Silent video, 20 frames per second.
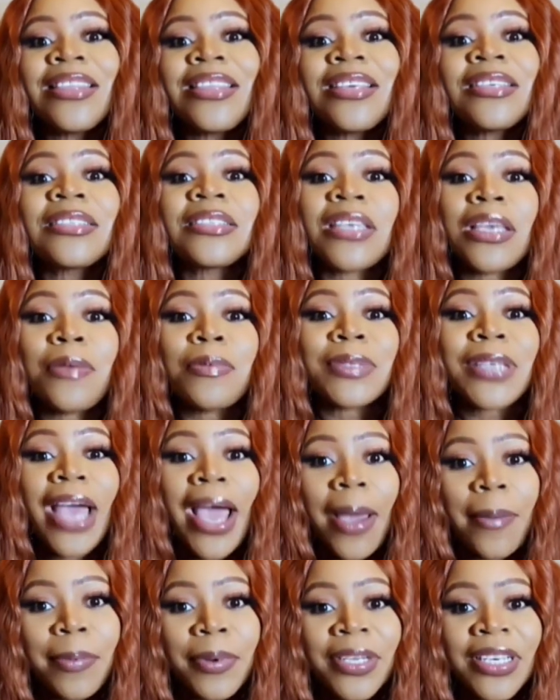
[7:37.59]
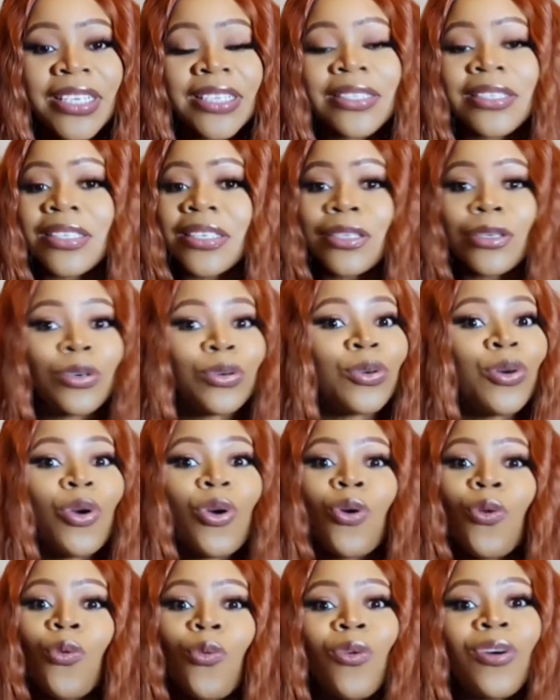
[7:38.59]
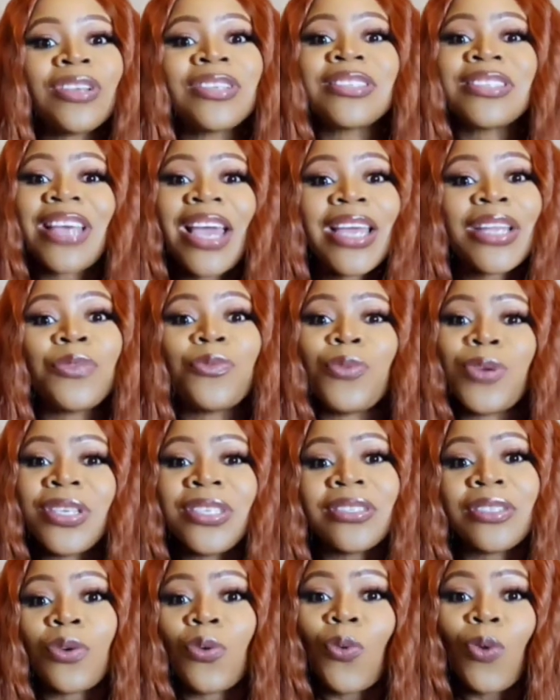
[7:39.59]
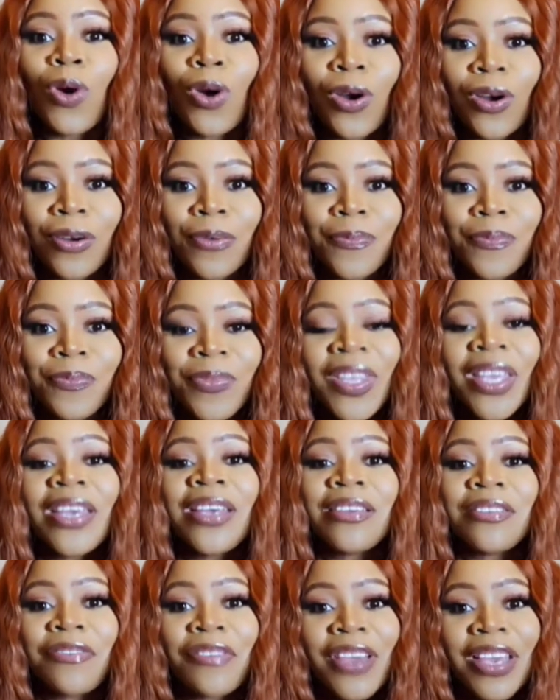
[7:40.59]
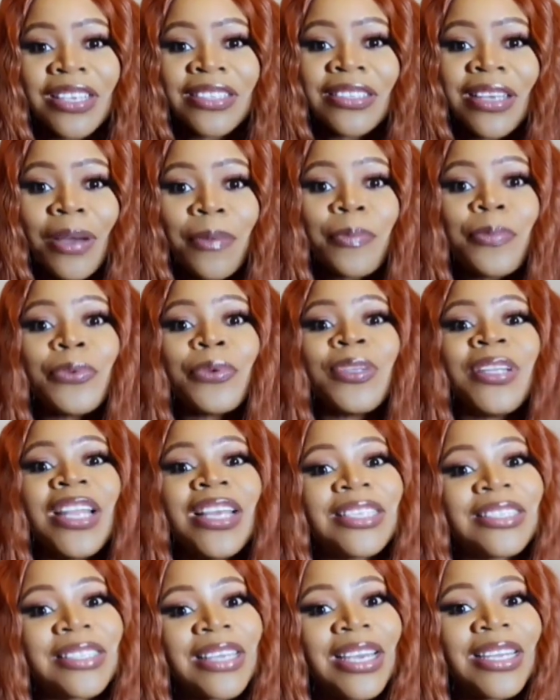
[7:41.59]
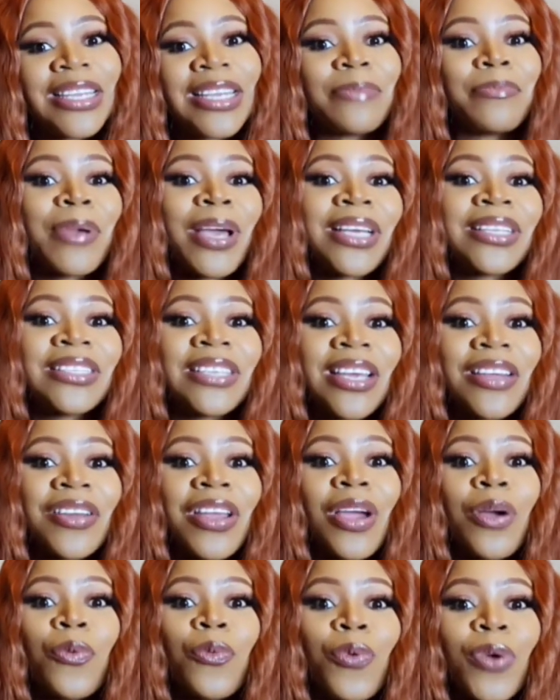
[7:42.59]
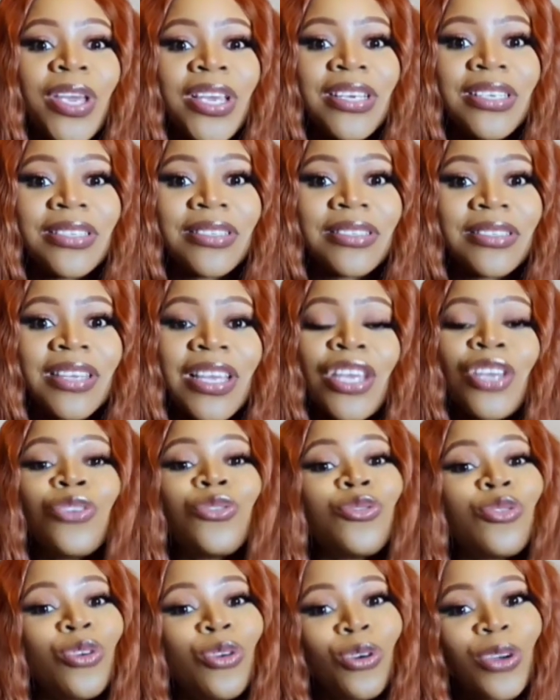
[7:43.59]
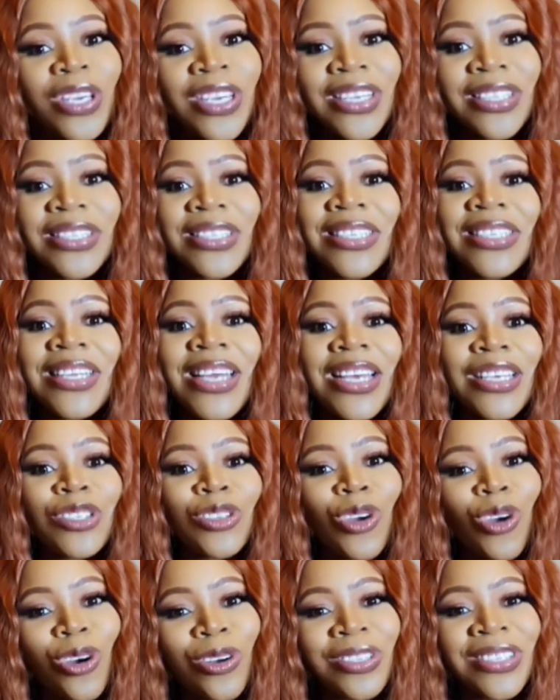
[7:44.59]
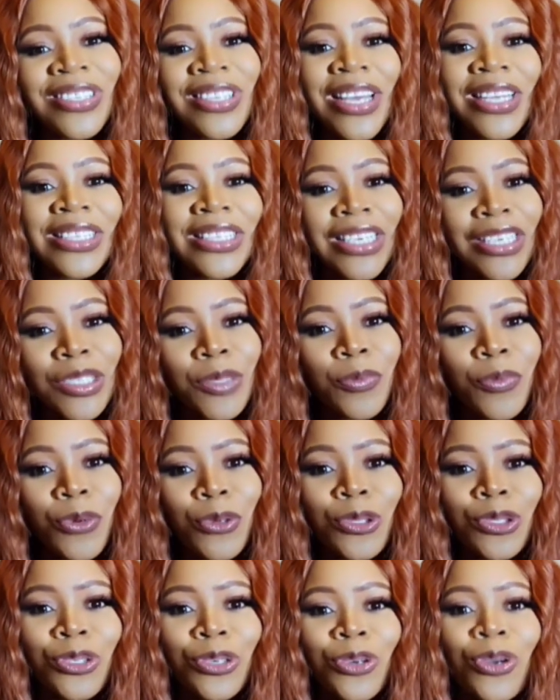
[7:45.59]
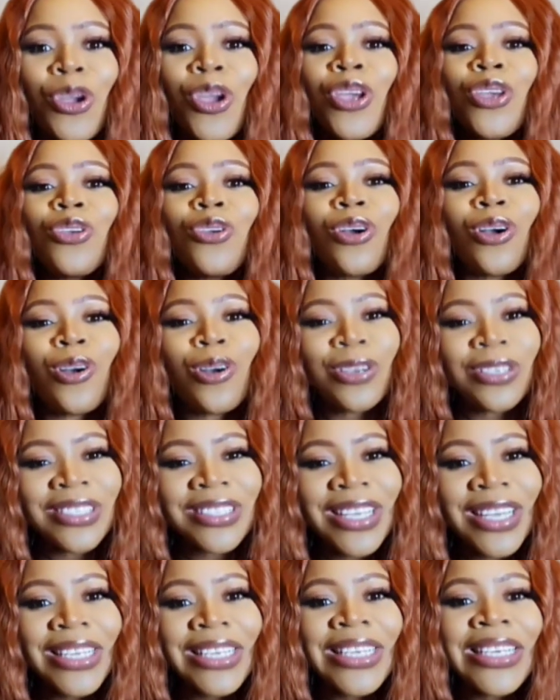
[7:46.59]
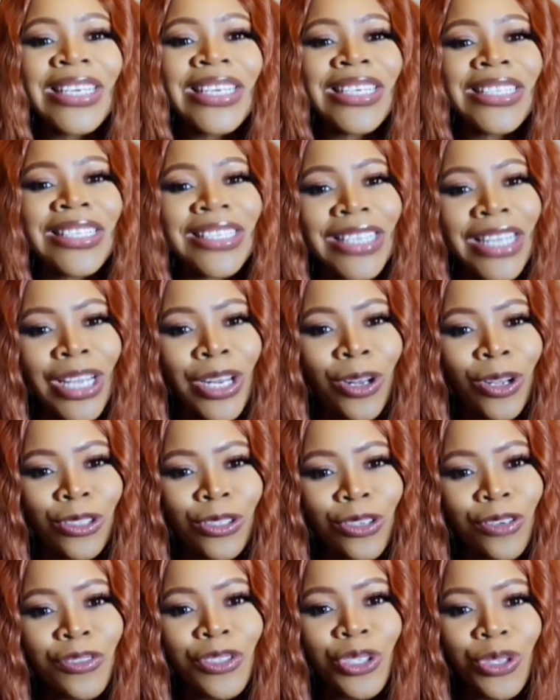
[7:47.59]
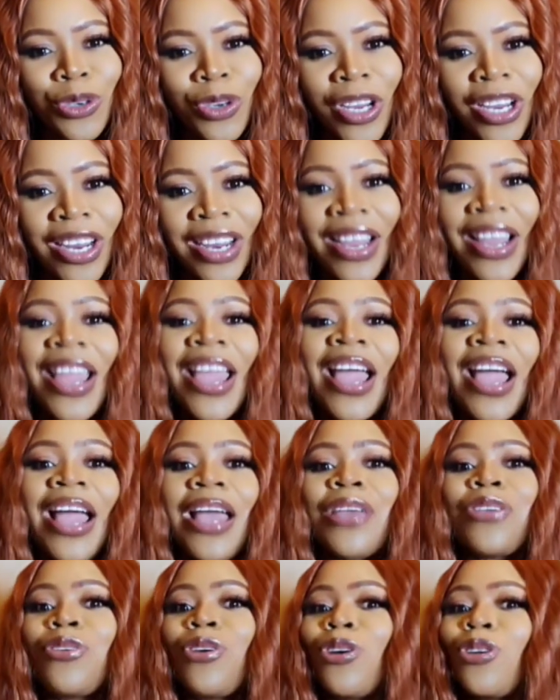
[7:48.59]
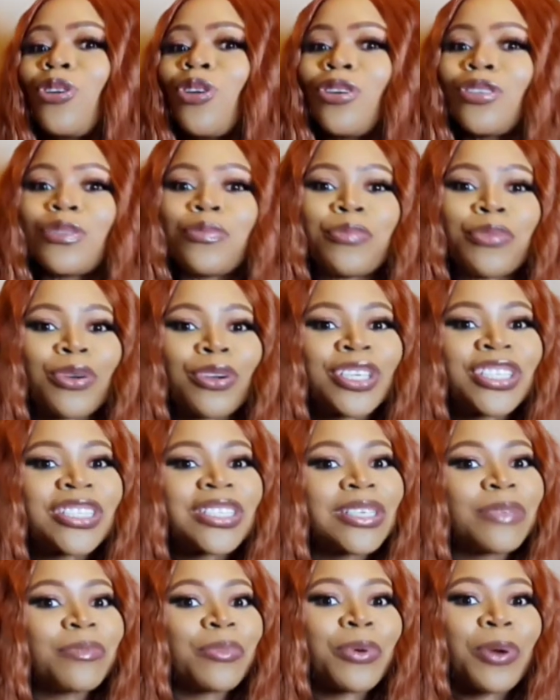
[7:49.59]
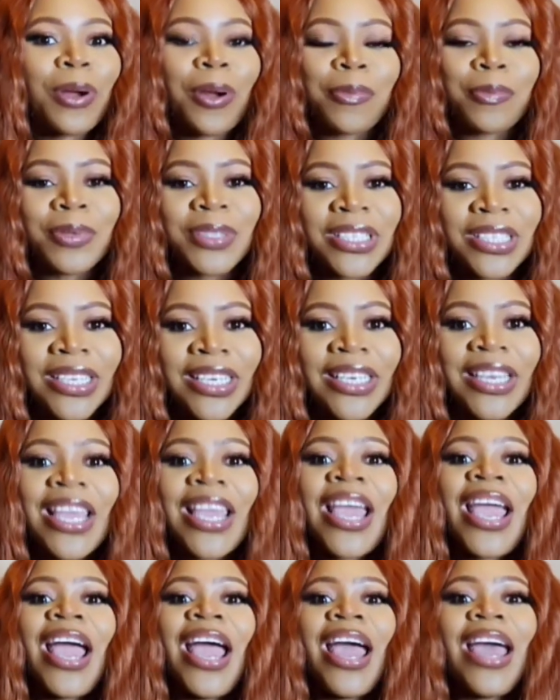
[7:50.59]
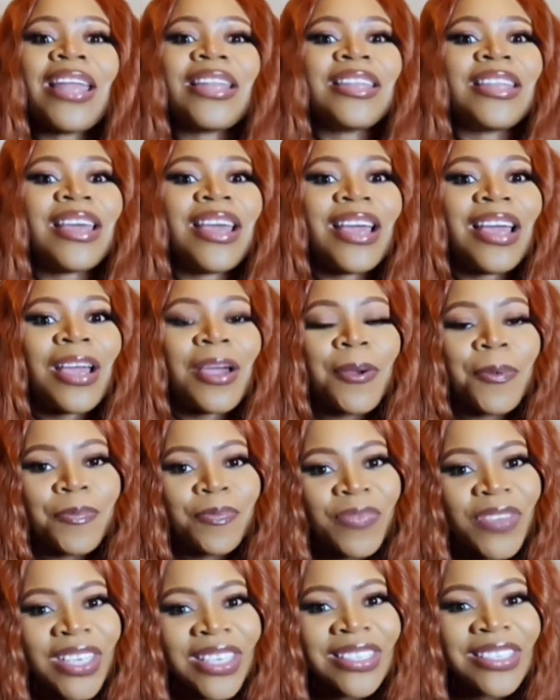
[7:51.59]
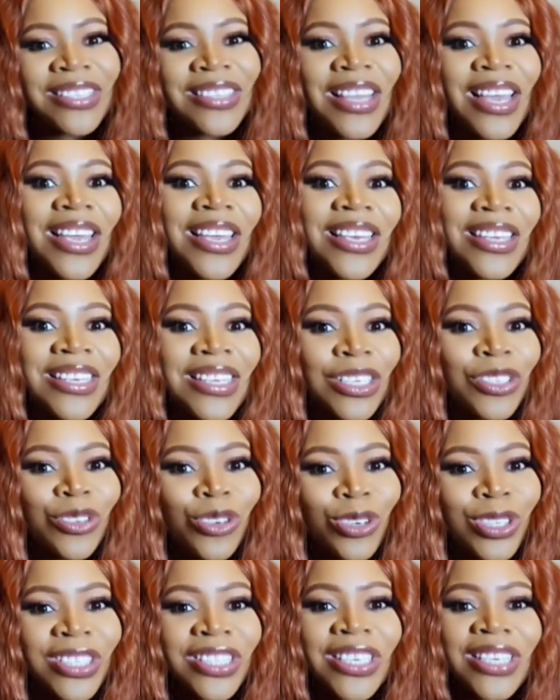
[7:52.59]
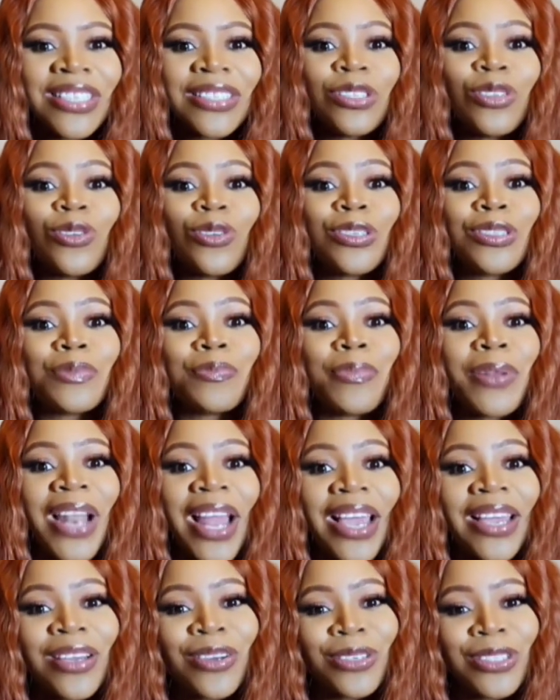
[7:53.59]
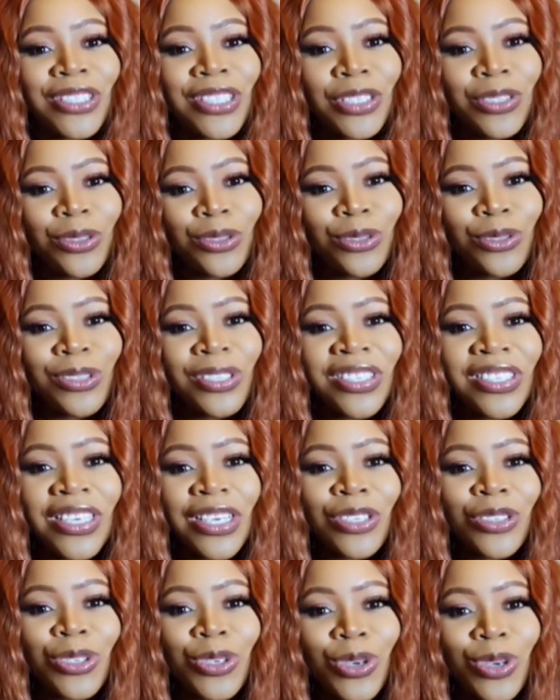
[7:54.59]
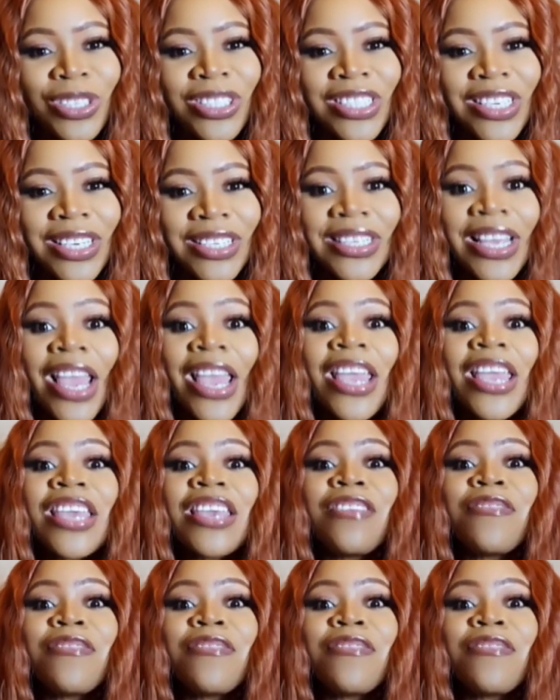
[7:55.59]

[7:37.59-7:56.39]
This keeps happening till one side wins the war. For example, let's say the bacteria wins. You're eating, there's constant exposure. You're constantly eating a lot of sugar and you're not brushing properly, and it's staying in your teeth. Those plaques continue to stick to your teeth.